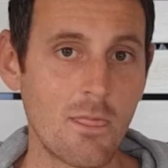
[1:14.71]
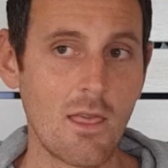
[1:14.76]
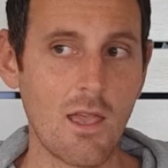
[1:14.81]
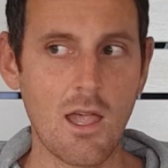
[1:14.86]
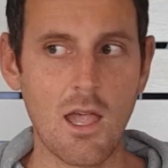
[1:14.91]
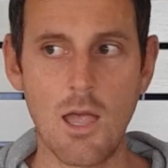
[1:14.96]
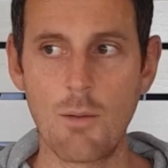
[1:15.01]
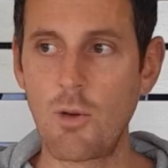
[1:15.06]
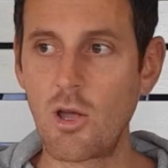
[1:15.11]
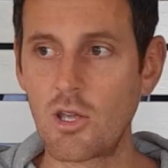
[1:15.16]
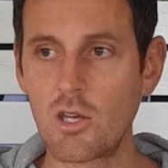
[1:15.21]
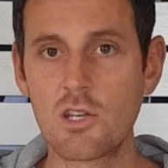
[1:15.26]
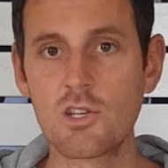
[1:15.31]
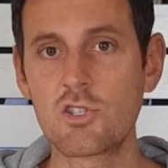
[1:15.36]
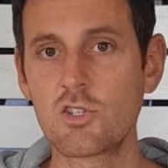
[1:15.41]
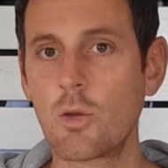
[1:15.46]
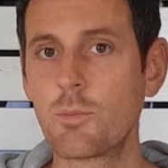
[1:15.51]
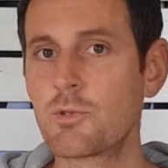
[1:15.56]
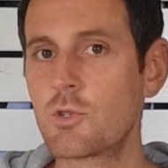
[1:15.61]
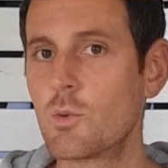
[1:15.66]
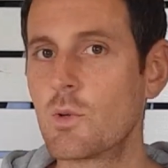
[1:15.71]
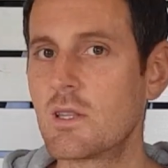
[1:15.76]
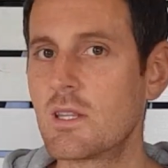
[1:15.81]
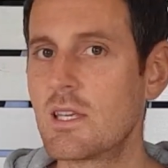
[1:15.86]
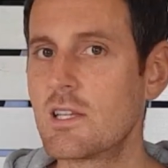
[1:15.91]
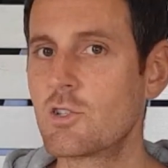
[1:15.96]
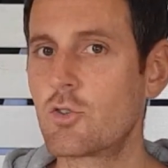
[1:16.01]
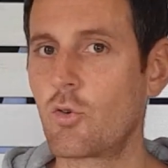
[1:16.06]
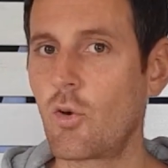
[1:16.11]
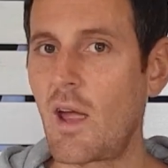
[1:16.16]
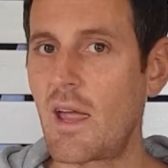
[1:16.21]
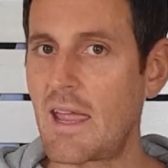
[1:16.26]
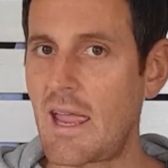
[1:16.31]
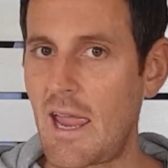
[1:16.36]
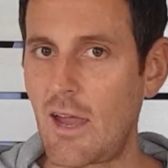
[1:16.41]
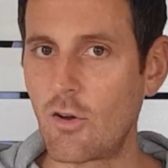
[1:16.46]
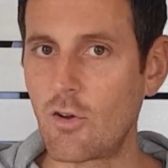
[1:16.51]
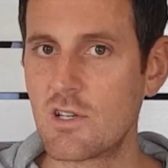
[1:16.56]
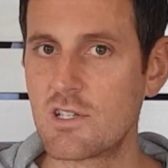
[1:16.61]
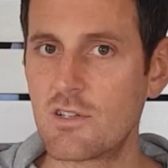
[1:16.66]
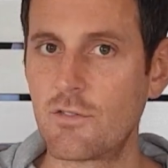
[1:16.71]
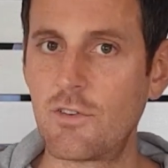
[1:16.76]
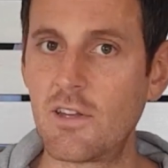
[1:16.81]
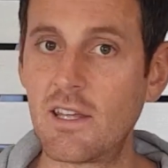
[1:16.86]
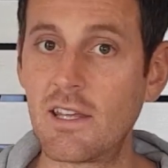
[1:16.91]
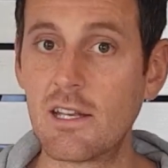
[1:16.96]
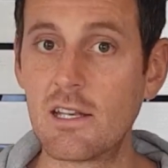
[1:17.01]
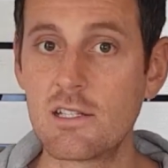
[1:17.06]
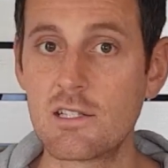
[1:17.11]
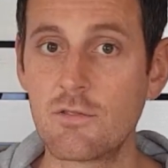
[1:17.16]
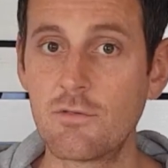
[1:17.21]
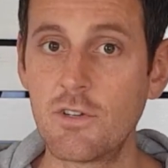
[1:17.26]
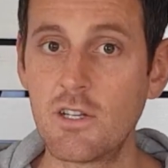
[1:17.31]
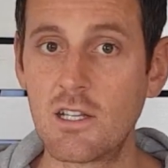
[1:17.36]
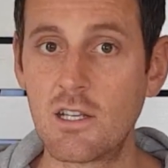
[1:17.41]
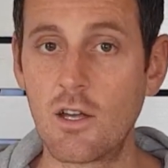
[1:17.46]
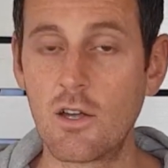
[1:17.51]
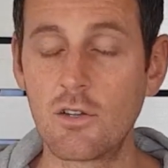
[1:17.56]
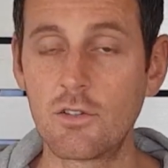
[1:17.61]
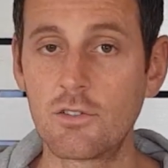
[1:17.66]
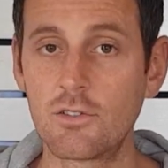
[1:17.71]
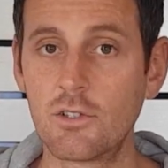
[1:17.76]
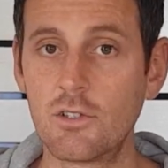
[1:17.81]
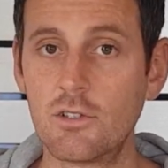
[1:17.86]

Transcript: am I going to stop doing these grey areas of veganism videos?